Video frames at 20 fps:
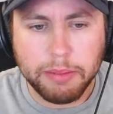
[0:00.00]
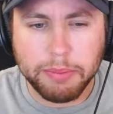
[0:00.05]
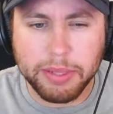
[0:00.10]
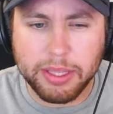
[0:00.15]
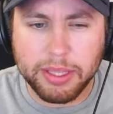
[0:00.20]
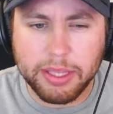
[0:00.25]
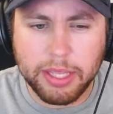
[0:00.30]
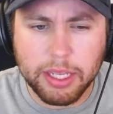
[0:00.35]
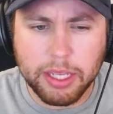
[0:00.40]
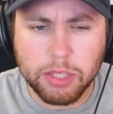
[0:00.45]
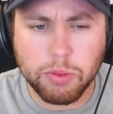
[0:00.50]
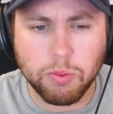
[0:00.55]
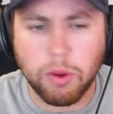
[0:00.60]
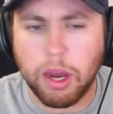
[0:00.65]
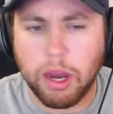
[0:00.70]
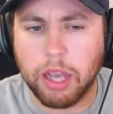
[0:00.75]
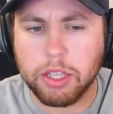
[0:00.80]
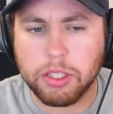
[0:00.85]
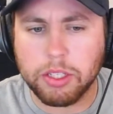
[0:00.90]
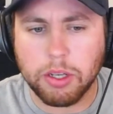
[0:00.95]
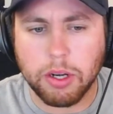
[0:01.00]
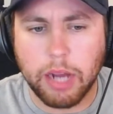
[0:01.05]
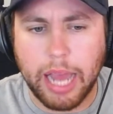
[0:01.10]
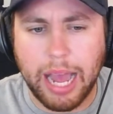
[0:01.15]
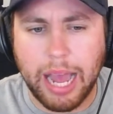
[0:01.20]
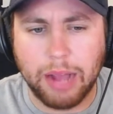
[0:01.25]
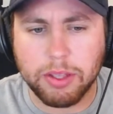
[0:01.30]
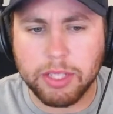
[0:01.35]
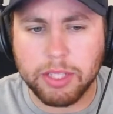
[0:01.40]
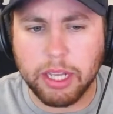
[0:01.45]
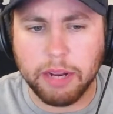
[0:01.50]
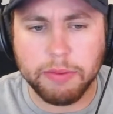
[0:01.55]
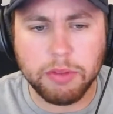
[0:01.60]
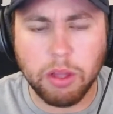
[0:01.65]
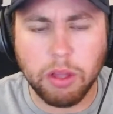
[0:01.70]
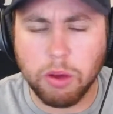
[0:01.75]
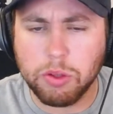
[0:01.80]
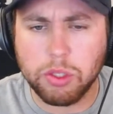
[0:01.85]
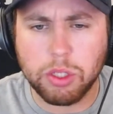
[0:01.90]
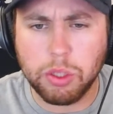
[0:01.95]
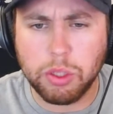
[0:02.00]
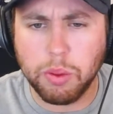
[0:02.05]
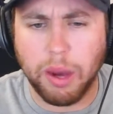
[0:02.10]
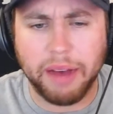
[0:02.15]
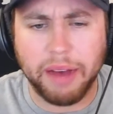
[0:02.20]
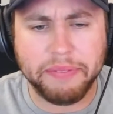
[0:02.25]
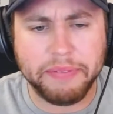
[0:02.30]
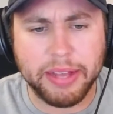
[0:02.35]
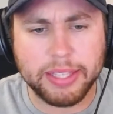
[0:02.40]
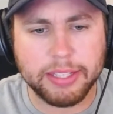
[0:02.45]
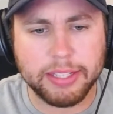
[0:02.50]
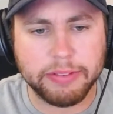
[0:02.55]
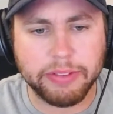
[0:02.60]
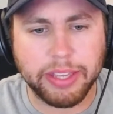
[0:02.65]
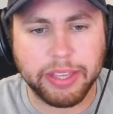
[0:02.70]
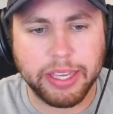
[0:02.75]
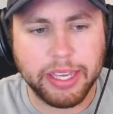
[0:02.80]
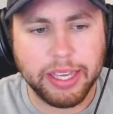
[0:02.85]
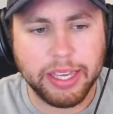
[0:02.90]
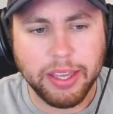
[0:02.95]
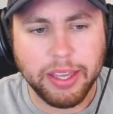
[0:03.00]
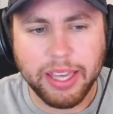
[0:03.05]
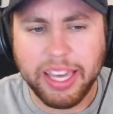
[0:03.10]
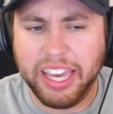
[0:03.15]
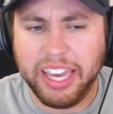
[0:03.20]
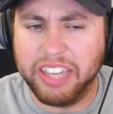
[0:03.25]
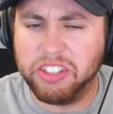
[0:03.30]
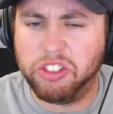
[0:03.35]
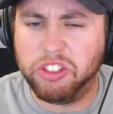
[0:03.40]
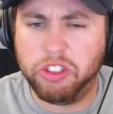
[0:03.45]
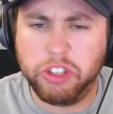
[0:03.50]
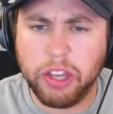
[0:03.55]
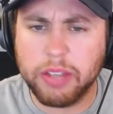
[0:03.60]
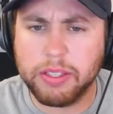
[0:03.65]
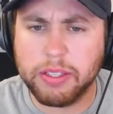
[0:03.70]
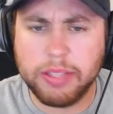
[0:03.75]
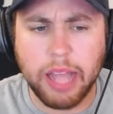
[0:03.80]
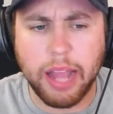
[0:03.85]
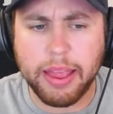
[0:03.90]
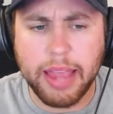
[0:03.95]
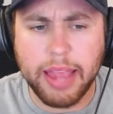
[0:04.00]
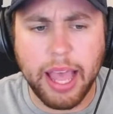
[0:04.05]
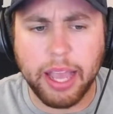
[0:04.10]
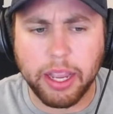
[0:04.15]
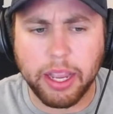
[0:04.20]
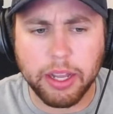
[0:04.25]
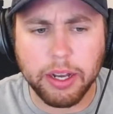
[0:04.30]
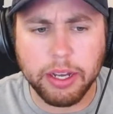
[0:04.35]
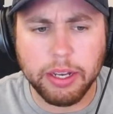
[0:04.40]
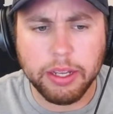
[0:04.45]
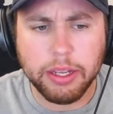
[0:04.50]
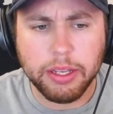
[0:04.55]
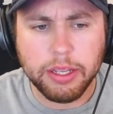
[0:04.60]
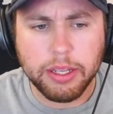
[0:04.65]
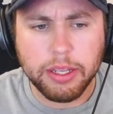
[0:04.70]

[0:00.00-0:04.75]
But this roster, outside of those two offensively, is just not that good.